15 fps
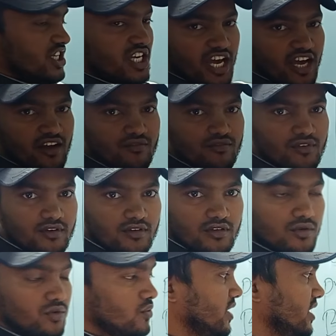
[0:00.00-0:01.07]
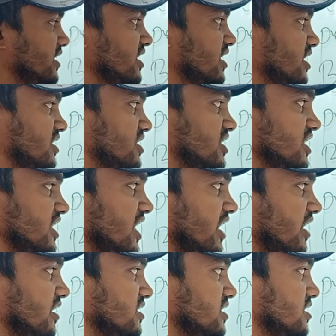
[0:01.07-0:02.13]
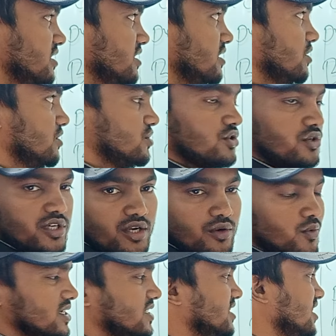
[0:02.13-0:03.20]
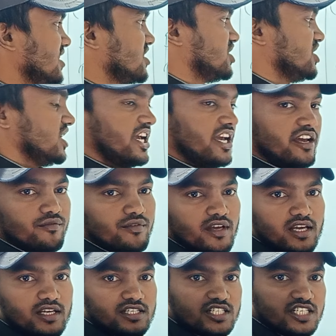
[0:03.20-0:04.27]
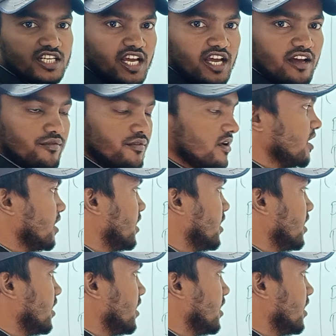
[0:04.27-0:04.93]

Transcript: she have? What does she has? Sorry, what does she have? She have